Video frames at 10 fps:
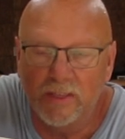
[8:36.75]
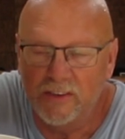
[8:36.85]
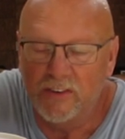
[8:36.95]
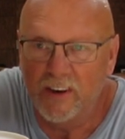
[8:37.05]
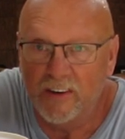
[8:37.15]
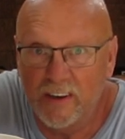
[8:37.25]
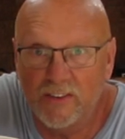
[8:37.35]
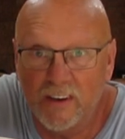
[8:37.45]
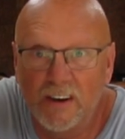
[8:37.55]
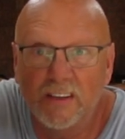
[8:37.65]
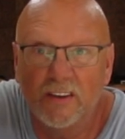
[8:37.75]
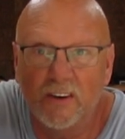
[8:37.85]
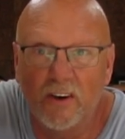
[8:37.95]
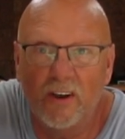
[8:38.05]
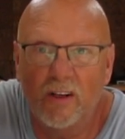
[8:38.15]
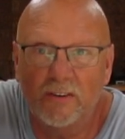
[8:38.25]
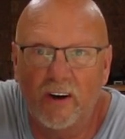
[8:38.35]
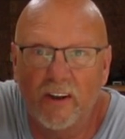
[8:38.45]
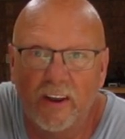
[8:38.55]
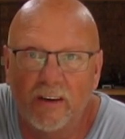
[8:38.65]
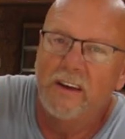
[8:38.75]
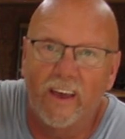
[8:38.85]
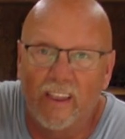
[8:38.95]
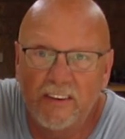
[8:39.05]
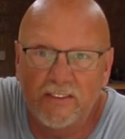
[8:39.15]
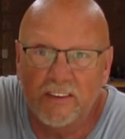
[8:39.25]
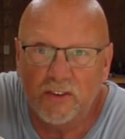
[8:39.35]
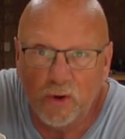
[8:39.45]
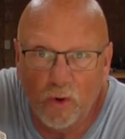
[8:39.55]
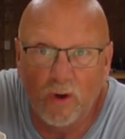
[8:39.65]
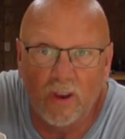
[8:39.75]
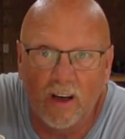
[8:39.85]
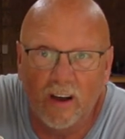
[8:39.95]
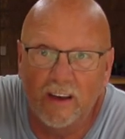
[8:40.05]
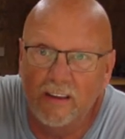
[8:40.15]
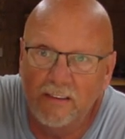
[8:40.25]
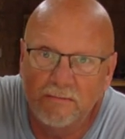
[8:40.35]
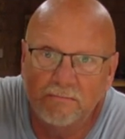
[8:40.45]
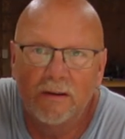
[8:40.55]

this here is a good alternative. At least it's cool looking.